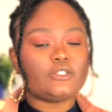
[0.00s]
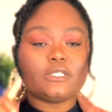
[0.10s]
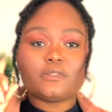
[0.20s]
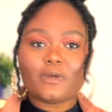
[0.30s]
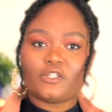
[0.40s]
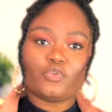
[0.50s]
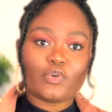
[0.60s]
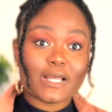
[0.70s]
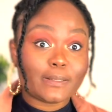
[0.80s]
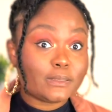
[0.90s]
this
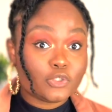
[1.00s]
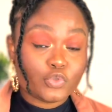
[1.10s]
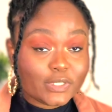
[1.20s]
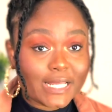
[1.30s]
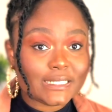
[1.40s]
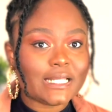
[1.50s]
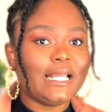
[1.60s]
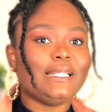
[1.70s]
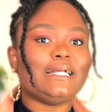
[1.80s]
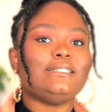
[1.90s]
particular student
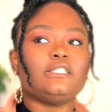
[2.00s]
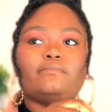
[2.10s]
that is